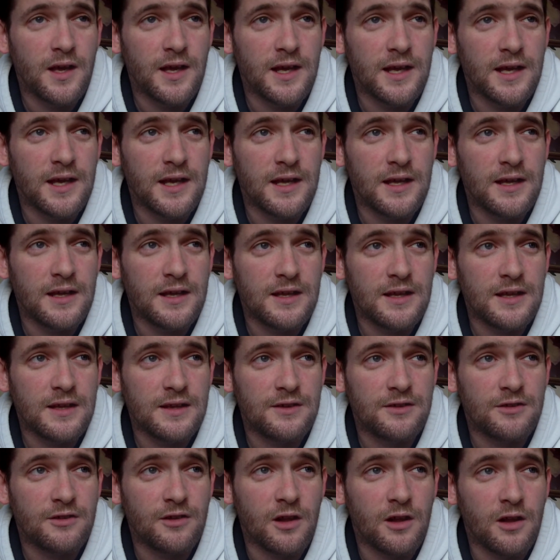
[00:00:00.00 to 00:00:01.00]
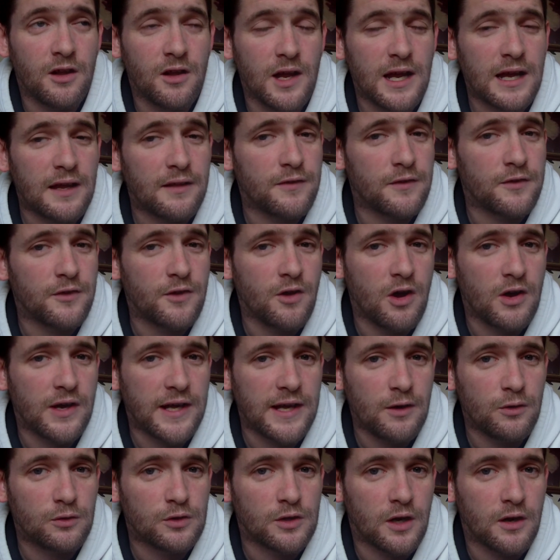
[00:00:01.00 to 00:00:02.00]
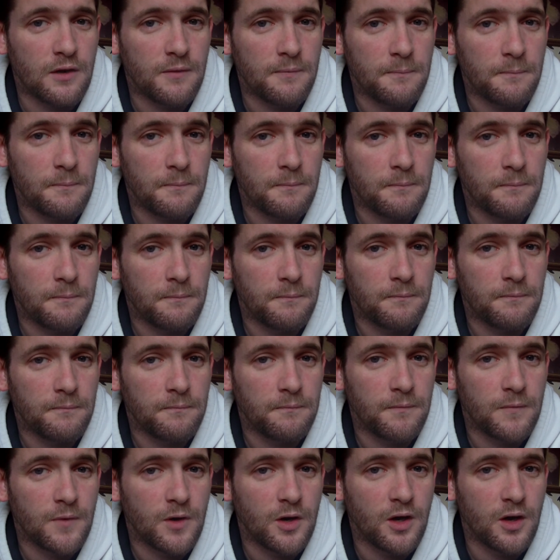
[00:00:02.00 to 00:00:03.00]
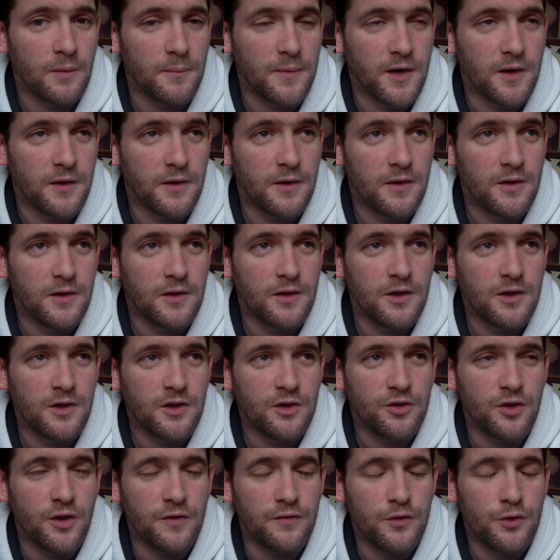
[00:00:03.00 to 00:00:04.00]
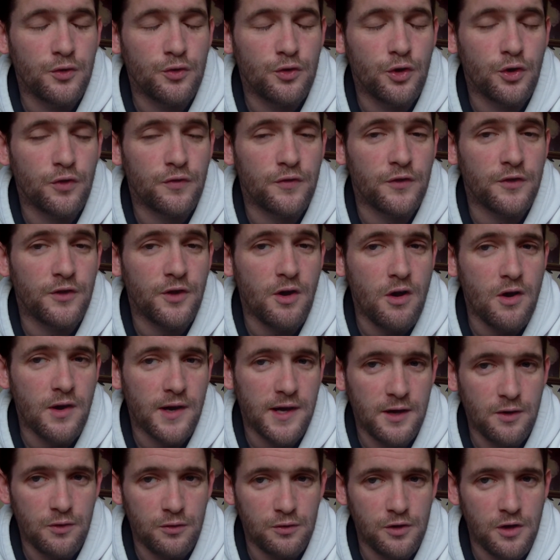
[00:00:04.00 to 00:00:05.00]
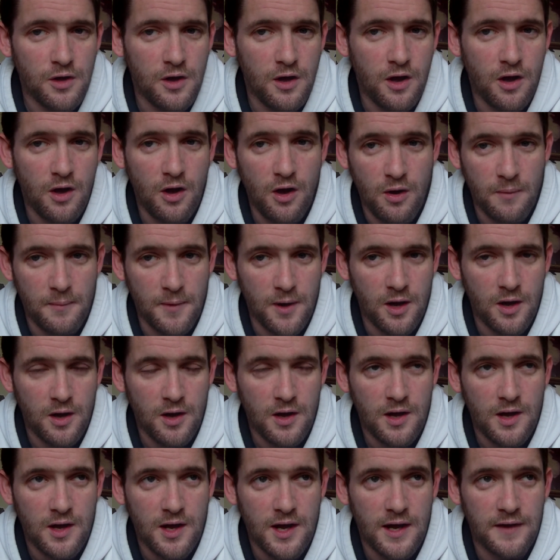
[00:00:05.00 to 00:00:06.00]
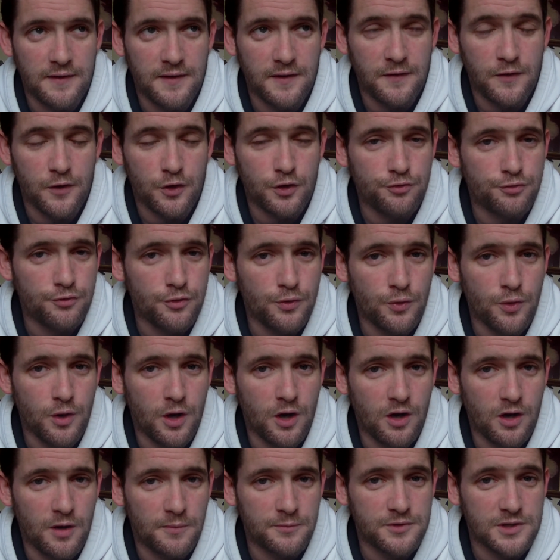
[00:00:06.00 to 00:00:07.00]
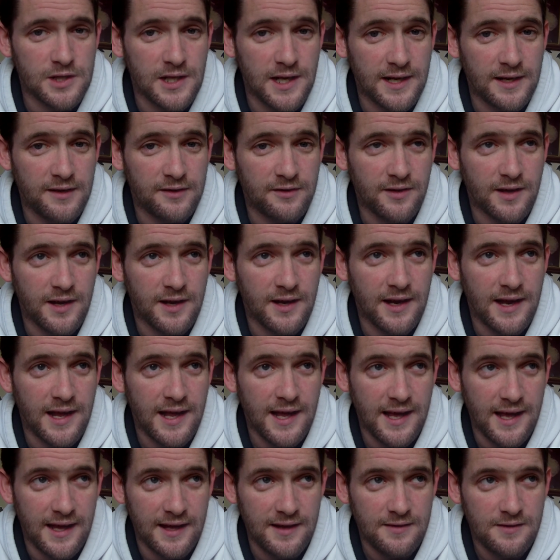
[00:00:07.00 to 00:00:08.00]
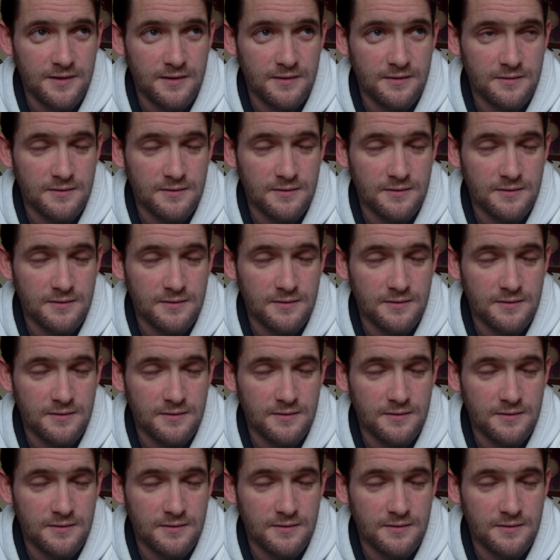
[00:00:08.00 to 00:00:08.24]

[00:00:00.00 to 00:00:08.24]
is like the Dark Eldar armour. So if you took the Dark Eldar armour and then the Kroot arms, legs and head,